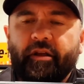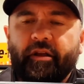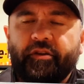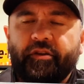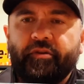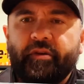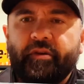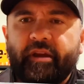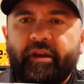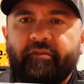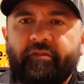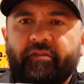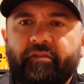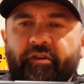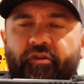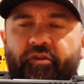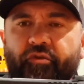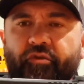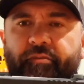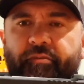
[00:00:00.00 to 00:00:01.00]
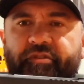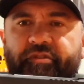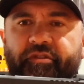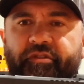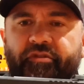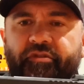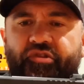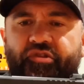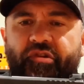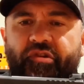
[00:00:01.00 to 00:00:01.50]
I do have the
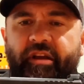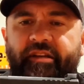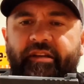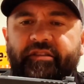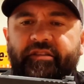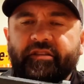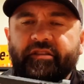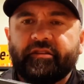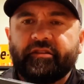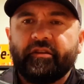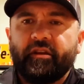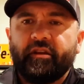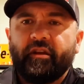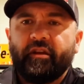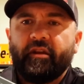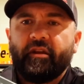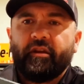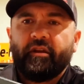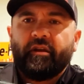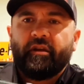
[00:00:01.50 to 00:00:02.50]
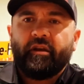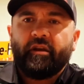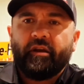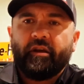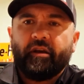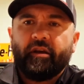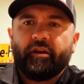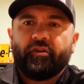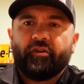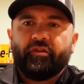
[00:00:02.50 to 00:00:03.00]
Crimson Trace
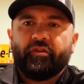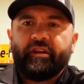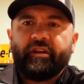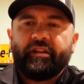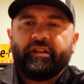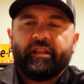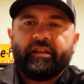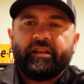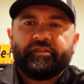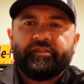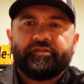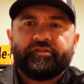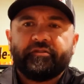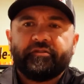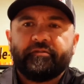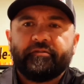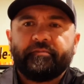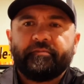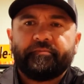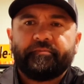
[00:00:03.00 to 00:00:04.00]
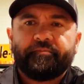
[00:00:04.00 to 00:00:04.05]
green laser,